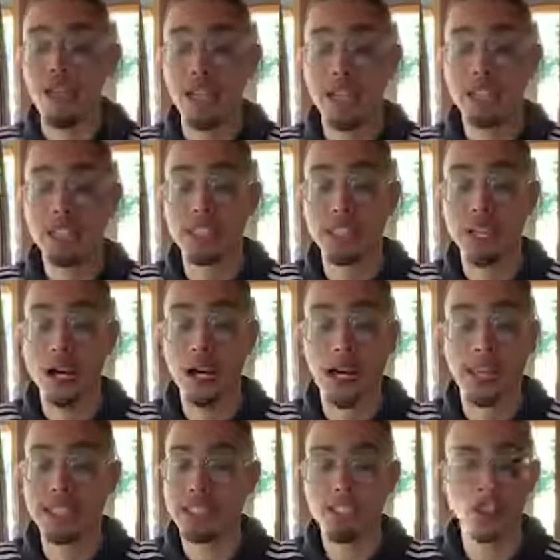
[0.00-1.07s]
this
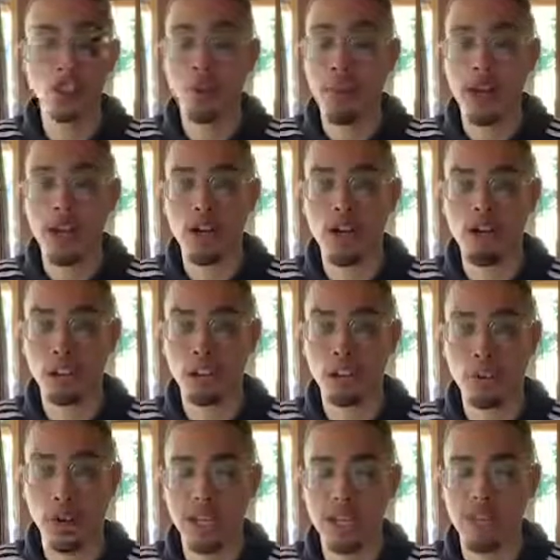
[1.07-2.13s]
uh, isn't sold by
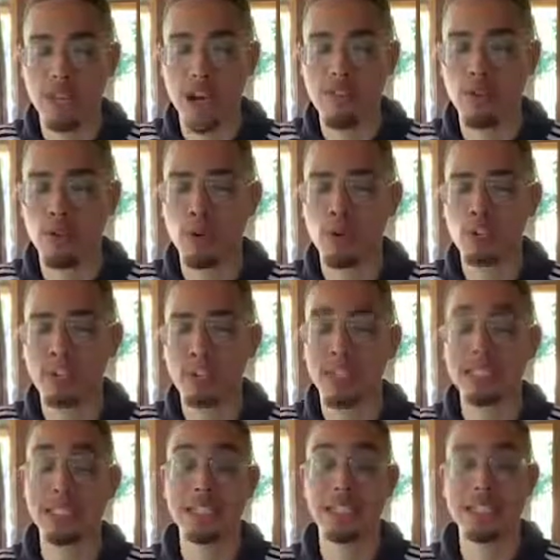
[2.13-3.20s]
coaches, right? The Traffic
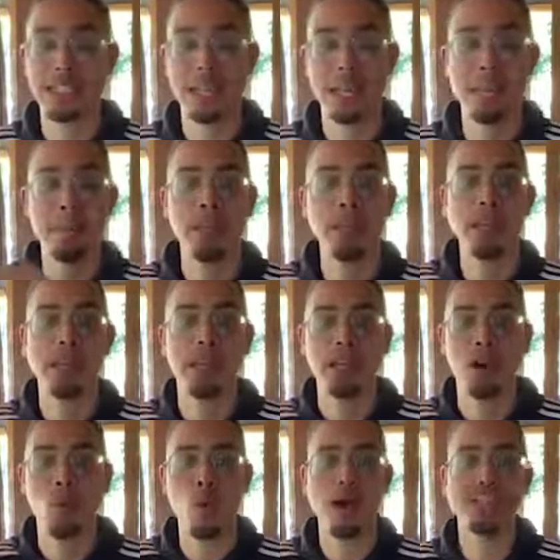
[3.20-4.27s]
Rolodex is an
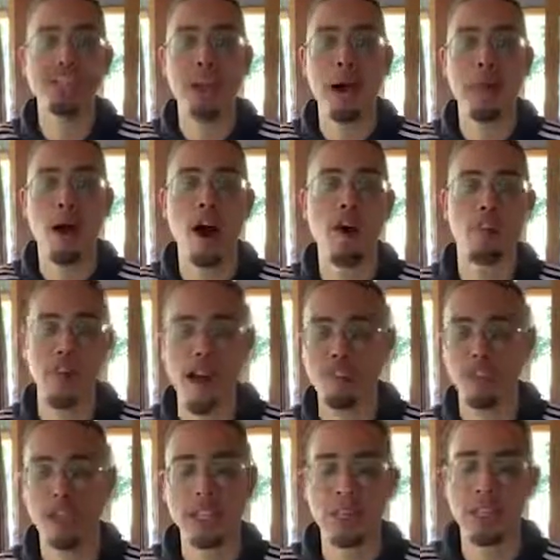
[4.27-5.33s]
immediate one-time offer
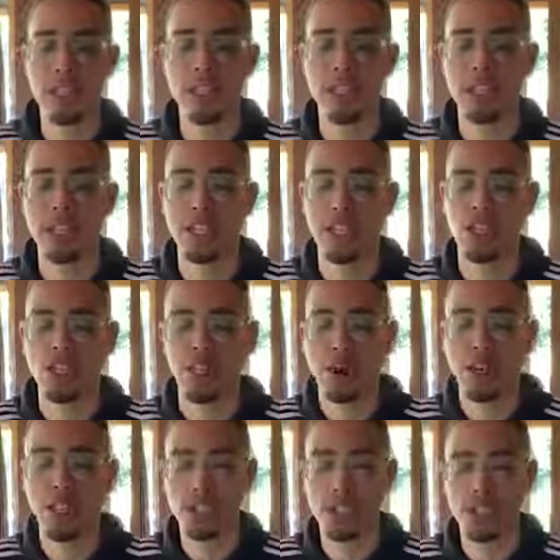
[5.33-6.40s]
after they make the initial
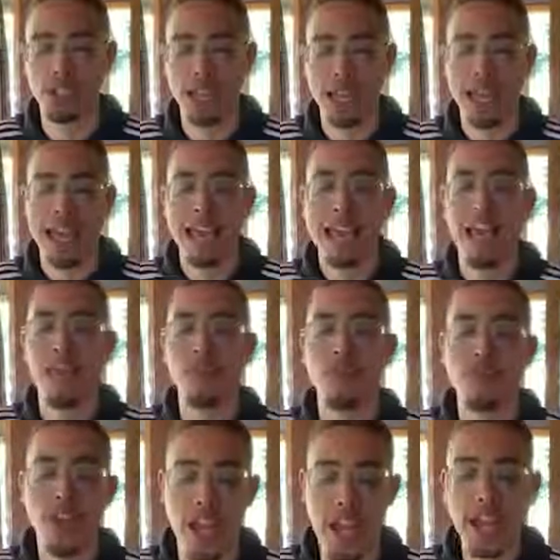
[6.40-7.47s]
purchase.
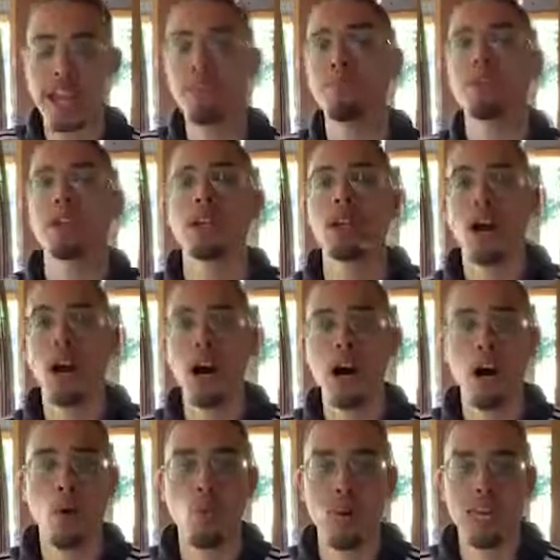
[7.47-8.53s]
And then
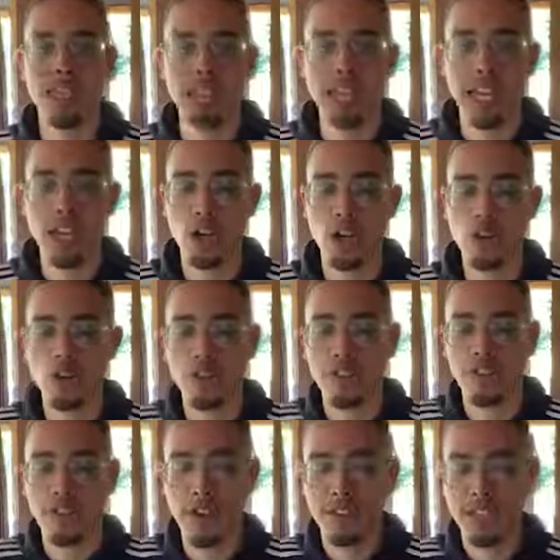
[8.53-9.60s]
uh, once they go through
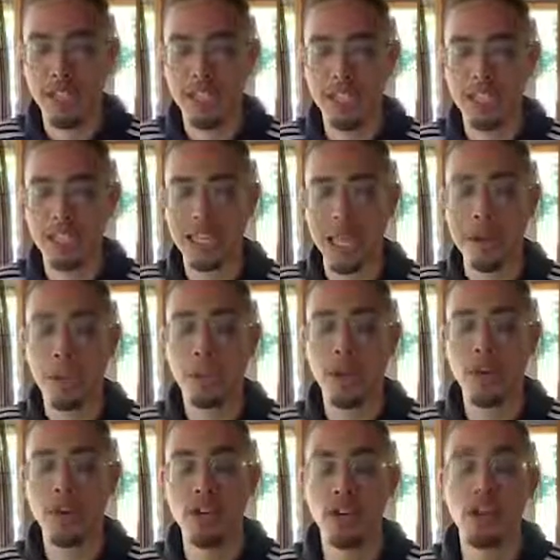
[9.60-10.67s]
the fifteen day
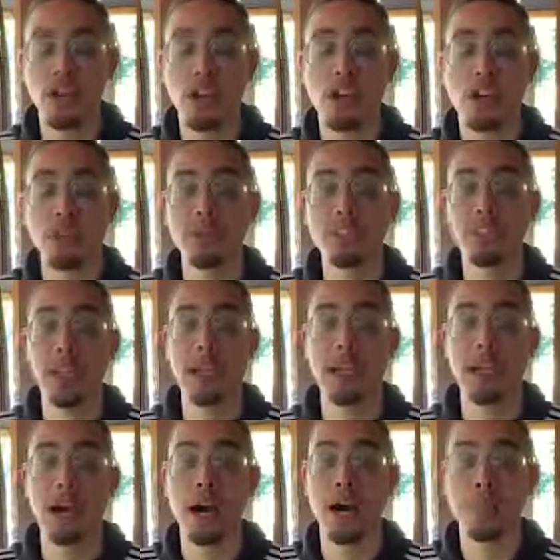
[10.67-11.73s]
period, they're gonna be
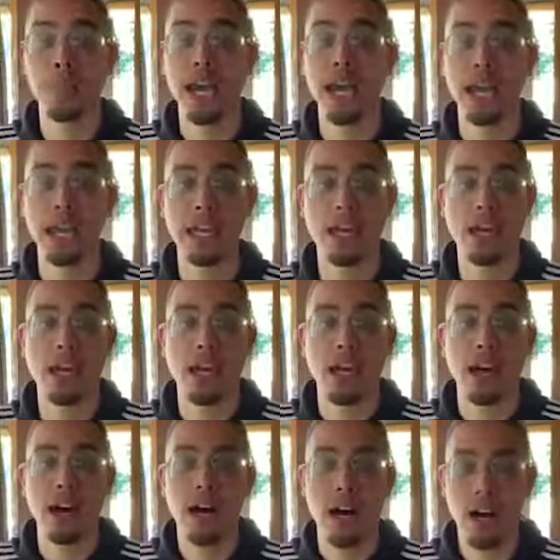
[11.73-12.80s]
setting up a,
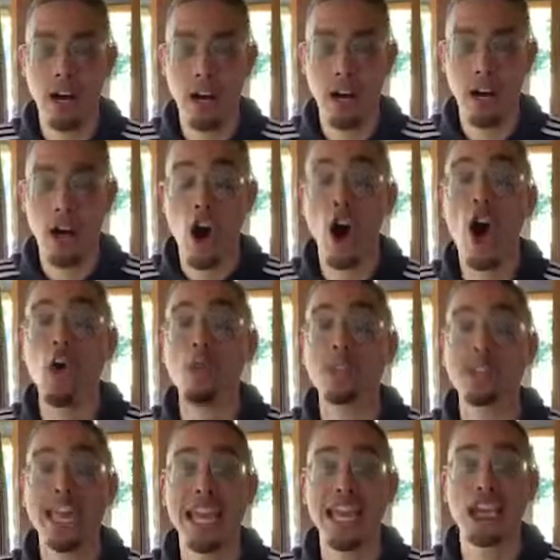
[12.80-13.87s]
uh, a call
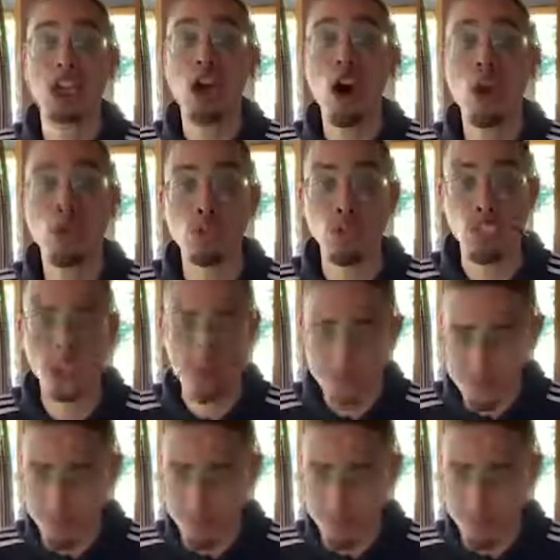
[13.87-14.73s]
with a coach.